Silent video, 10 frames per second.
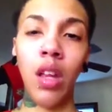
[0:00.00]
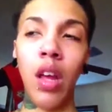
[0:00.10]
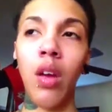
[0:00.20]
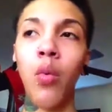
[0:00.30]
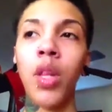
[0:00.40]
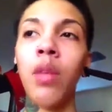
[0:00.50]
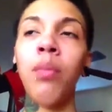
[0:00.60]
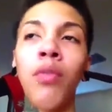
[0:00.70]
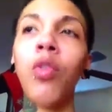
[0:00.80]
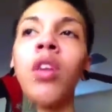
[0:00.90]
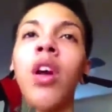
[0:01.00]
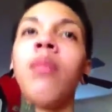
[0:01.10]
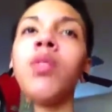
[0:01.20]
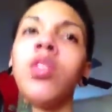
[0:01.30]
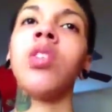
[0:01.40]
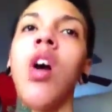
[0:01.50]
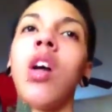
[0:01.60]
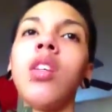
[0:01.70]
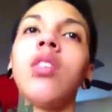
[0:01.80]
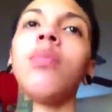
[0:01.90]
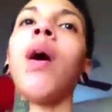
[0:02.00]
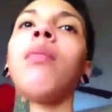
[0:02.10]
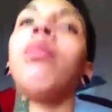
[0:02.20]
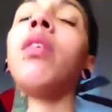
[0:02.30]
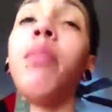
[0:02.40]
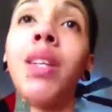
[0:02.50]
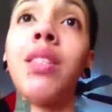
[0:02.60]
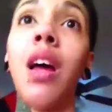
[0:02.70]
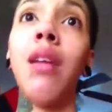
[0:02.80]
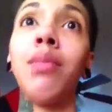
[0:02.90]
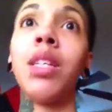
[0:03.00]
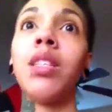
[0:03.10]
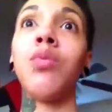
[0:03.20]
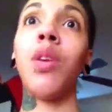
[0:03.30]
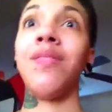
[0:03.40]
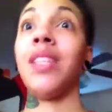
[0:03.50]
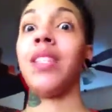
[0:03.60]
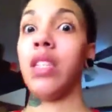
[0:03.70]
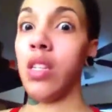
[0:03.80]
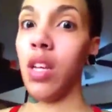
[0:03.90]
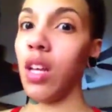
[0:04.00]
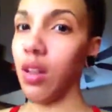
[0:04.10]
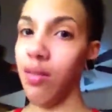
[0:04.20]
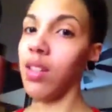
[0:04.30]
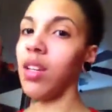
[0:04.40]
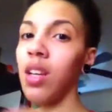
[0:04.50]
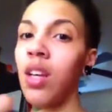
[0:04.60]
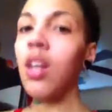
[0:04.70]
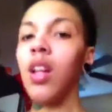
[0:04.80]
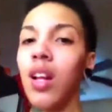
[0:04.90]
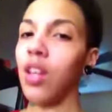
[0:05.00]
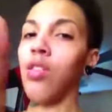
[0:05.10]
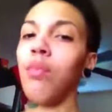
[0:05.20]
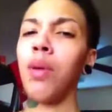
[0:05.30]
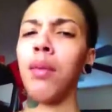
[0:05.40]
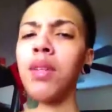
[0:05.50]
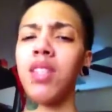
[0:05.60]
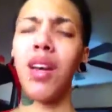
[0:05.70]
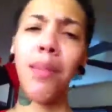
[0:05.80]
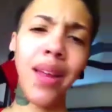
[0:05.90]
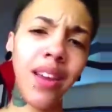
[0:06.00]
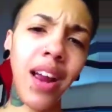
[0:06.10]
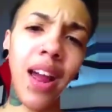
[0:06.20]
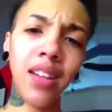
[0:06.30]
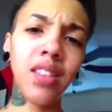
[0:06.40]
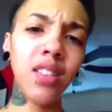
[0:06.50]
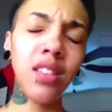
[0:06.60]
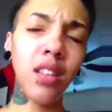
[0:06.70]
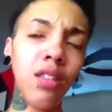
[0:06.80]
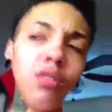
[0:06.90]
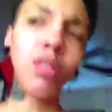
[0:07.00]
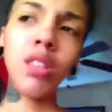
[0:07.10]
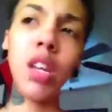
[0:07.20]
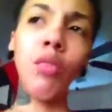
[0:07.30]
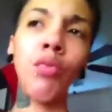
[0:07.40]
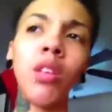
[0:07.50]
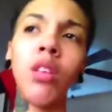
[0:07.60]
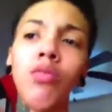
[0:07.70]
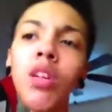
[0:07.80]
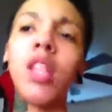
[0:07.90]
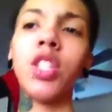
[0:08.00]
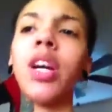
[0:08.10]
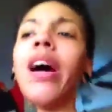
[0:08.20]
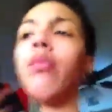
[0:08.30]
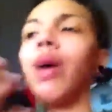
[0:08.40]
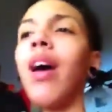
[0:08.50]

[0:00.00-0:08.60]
Like before they're able to talk is probably the best time, because whatever they see, they can't really, like, you can be able to tell by their actions, and you can really read a child by